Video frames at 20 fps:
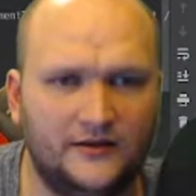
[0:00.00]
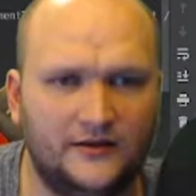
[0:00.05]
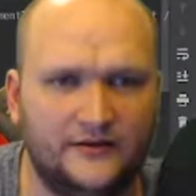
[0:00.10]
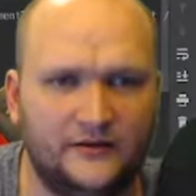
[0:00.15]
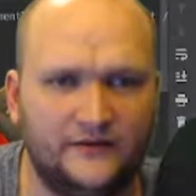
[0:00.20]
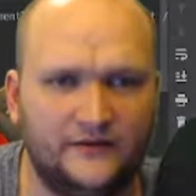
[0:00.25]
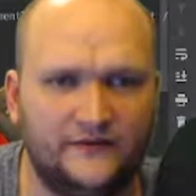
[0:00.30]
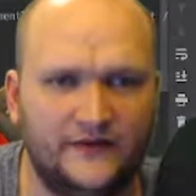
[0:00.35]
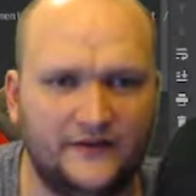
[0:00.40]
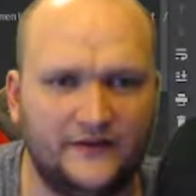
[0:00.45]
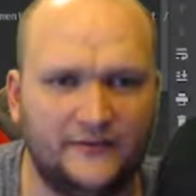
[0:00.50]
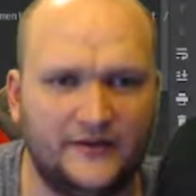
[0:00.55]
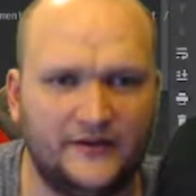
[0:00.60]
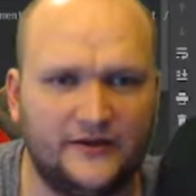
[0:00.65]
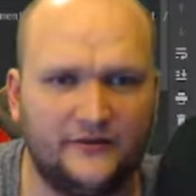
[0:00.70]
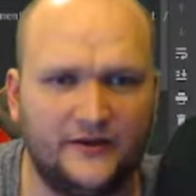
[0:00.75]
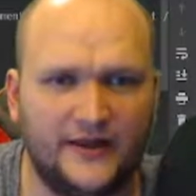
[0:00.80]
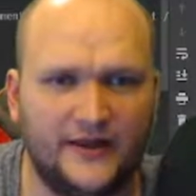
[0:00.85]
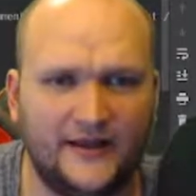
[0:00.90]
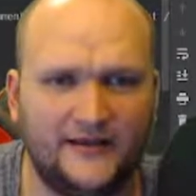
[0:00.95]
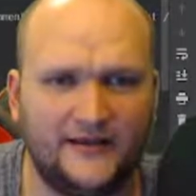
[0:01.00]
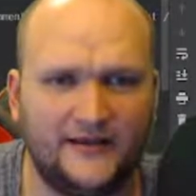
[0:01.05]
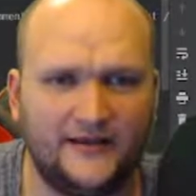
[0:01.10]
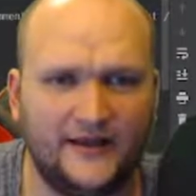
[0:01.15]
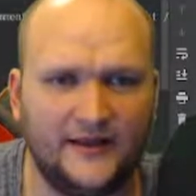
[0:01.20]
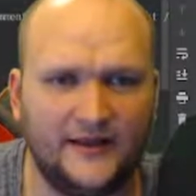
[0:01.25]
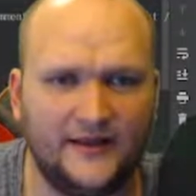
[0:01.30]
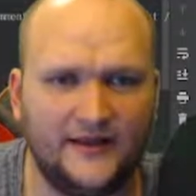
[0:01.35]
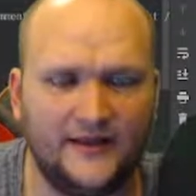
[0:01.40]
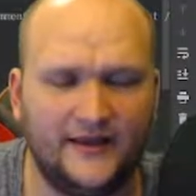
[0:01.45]
don't think we created
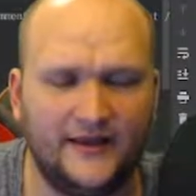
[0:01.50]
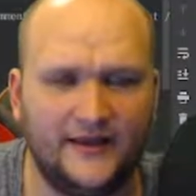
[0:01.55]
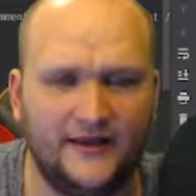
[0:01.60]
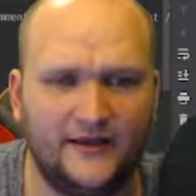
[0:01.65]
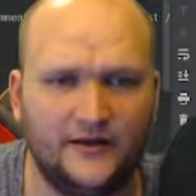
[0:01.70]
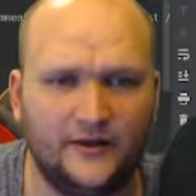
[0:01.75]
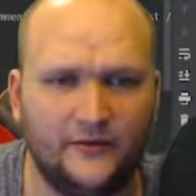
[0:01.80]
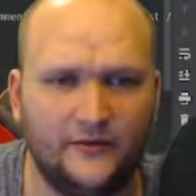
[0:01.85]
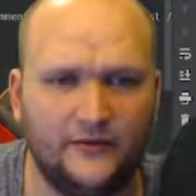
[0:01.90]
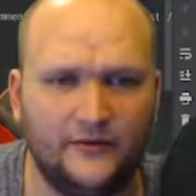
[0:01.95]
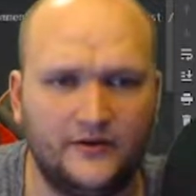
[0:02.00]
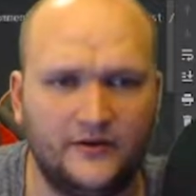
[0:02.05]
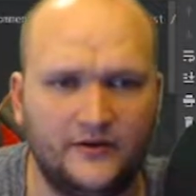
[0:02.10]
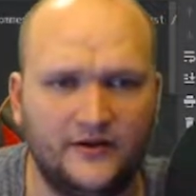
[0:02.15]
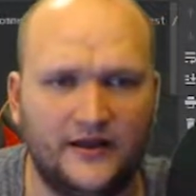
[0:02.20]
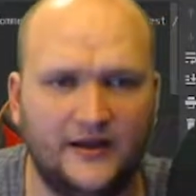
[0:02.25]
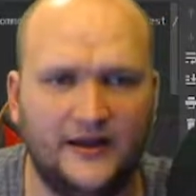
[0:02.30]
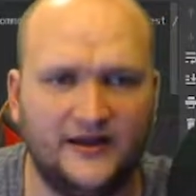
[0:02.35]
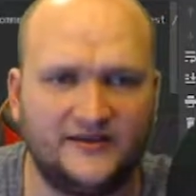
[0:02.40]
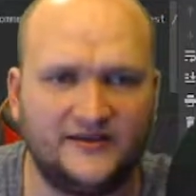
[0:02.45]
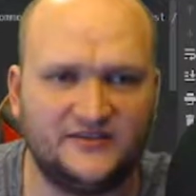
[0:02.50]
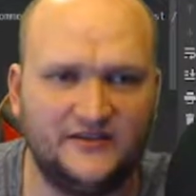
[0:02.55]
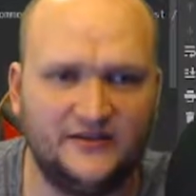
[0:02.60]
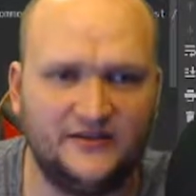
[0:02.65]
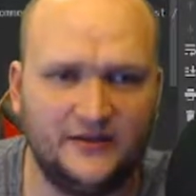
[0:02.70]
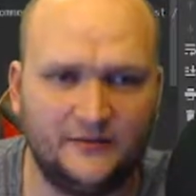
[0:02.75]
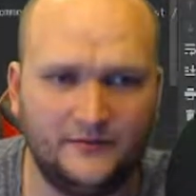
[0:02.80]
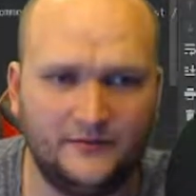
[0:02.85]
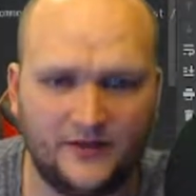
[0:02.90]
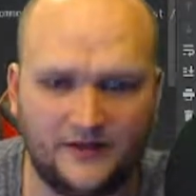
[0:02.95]
a. No, actually, I'm not